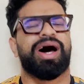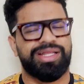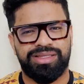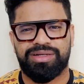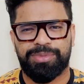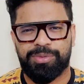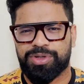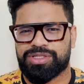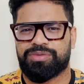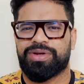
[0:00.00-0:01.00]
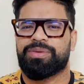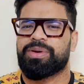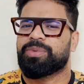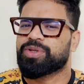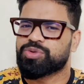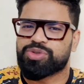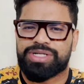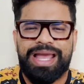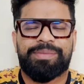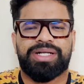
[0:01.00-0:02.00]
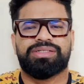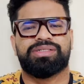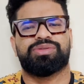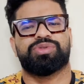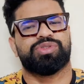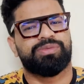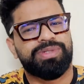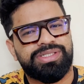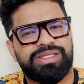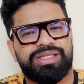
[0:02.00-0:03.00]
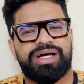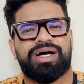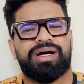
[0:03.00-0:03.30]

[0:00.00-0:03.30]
and Bigg Boss the video malpande onchu time and onchu busy itta